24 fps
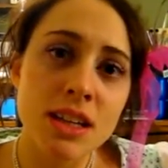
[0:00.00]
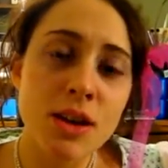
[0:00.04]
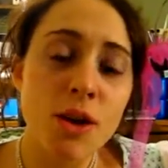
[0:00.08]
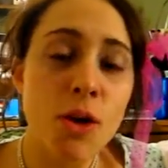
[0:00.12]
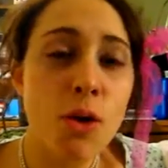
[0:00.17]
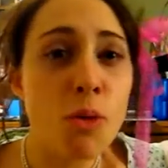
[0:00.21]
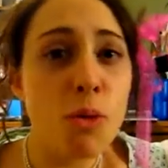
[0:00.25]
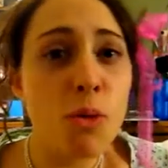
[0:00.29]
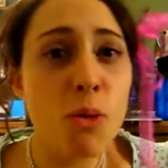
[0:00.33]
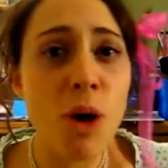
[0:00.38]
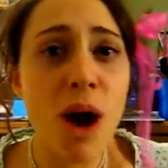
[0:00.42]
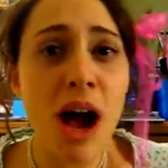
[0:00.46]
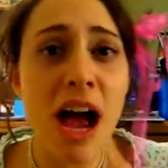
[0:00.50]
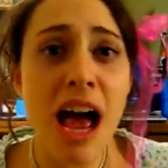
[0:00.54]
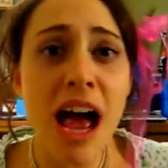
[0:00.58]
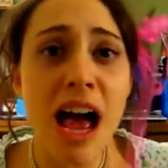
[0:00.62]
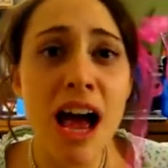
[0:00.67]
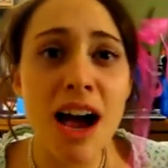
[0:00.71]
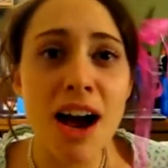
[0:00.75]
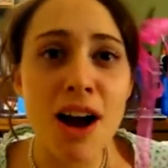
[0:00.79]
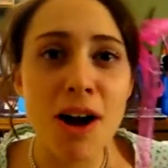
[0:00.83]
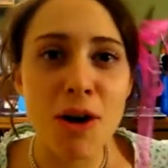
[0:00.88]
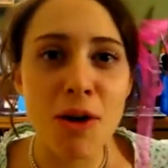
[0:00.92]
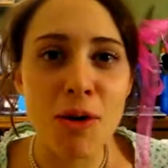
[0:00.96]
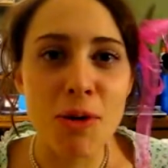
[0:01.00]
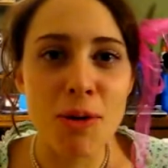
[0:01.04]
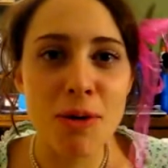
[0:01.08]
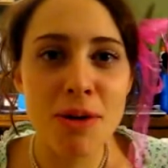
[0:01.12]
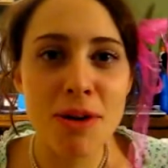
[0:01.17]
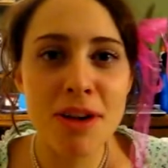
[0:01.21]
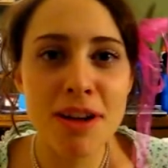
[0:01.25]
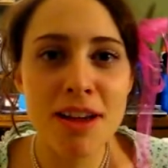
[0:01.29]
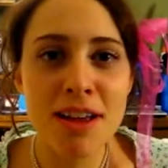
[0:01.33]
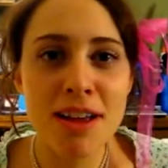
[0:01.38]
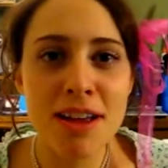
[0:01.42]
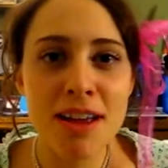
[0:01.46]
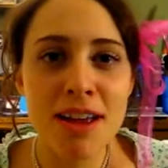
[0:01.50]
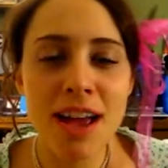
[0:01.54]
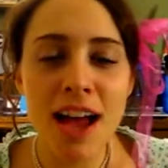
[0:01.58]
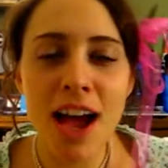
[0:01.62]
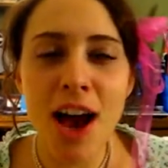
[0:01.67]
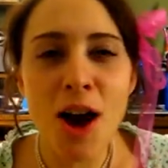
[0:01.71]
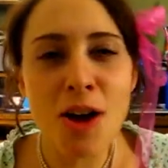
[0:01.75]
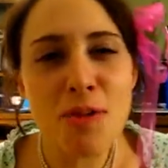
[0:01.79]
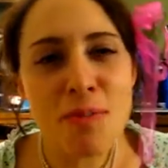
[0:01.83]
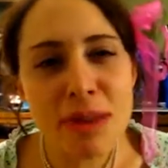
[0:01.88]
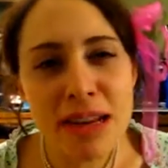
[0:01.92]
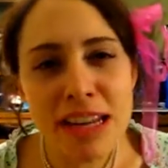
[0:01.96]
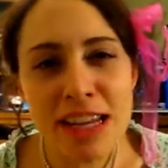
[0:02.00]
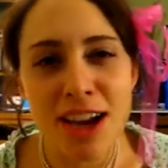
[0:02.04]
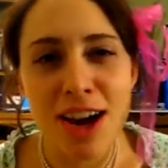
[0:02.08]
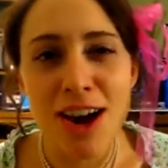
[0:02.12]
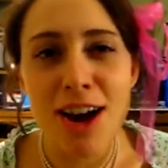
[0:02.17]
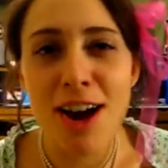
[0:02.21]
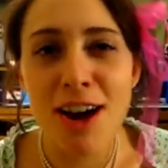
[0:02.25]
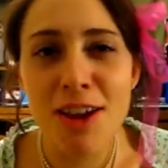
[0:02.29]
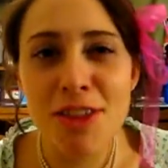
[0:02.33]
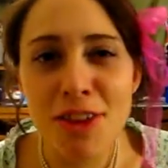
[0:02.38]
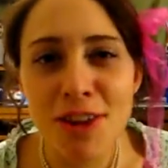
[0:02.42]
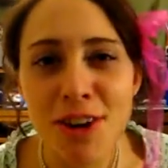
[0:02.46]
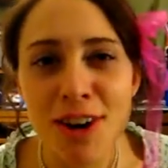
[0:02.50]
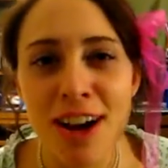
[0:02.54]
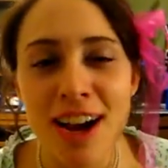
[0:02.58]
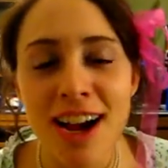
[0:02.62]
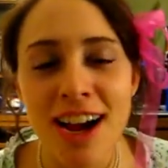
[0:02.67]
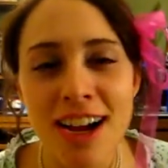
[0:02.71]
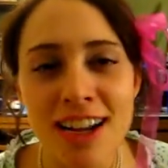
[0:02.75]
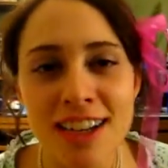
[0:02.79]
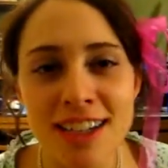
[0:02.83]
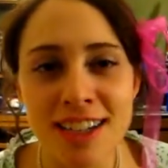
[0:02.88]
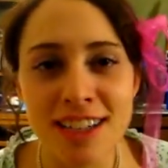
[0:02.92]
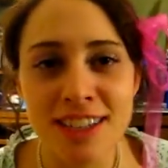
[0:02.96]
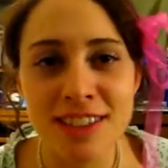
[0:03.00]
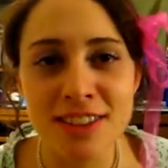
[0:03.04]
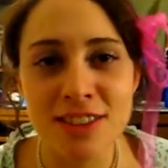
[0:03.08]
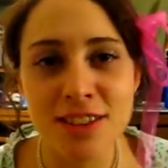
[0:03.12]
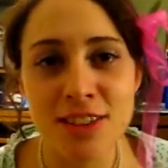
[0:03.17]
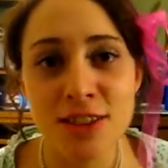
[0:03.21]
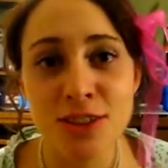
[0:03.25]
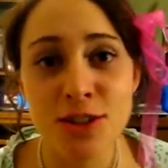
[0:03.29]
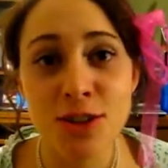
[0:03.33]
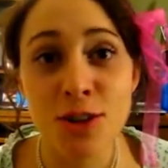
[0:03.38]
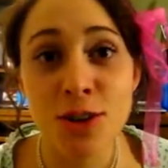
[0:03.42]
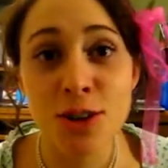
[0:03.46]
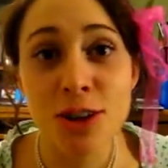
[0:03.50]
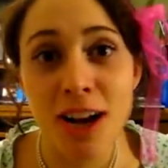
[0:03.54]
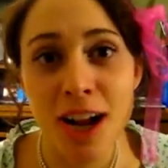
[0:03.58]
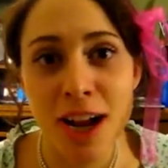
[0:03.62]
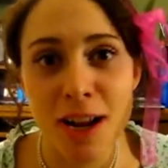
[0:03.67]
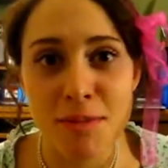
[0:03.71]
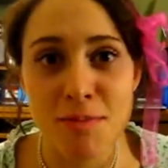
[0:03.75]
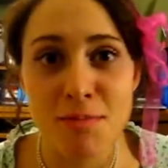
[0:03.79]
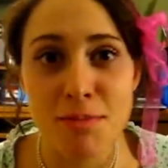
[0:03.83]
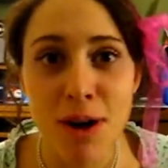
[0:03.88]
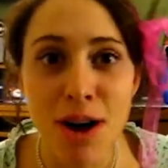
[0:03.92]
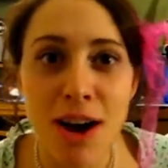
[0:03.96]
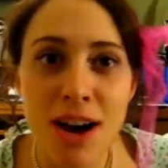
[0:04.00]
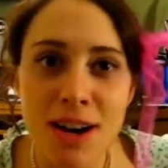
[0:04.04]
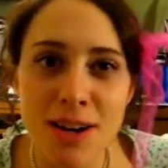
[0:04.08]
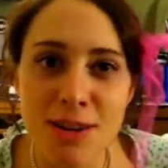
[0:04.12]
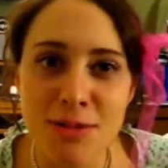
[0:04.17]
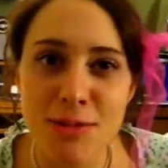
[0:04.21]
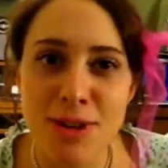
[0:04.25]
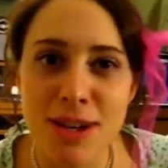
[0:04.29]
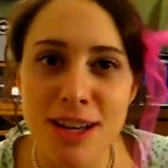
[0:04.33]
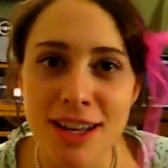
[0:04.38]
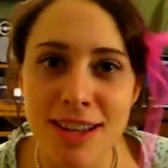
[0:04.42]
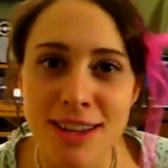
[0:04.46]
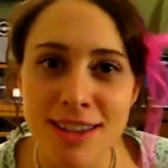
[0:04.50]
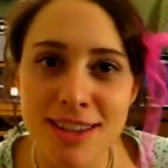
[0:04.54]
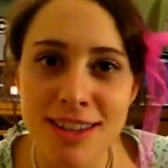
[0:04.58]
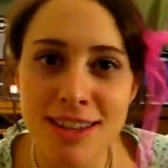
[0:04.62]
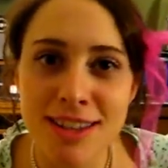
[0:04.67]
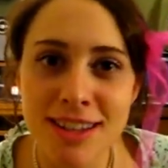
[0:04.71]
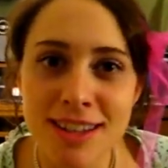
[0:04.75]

Wow! How many other ions does chloride bond with?